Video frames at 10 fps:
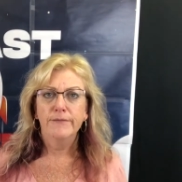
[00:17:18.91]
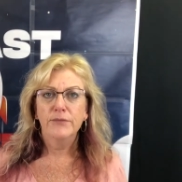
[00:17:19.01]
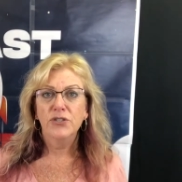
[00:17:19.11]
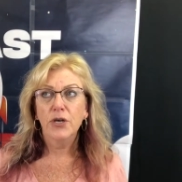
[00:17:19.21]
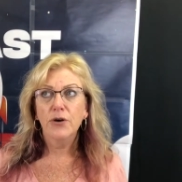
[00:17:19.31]

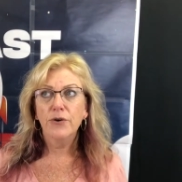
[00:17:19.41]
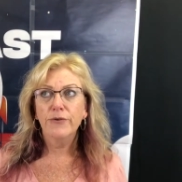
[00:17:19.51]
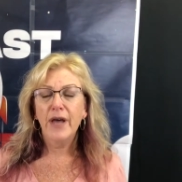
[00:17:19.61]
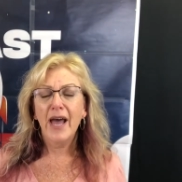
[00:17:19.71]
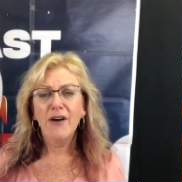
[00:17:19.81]

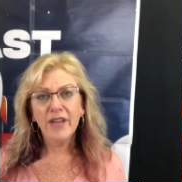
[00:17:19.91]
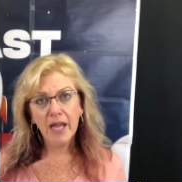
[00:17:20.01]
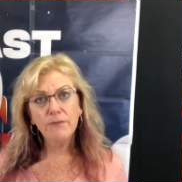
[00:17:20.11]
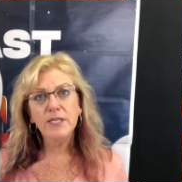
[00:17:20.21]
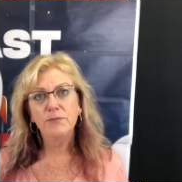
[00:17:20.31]
So how
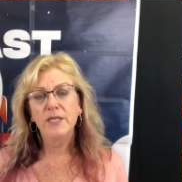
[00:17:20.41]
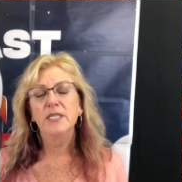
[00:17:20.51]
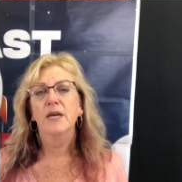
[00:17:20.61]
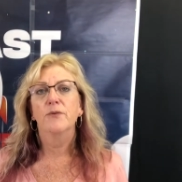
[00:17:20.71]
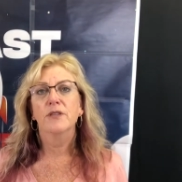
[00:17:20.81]
can we spend
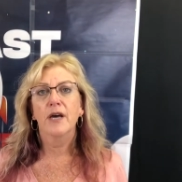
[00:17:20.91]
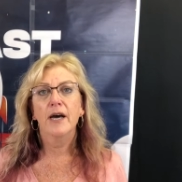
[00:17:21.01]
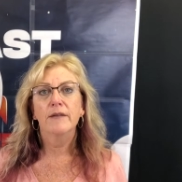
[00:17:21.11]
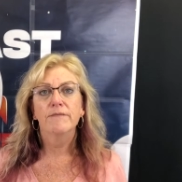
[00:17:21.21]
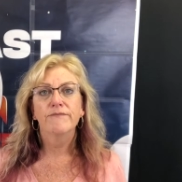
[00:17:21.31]
time with God?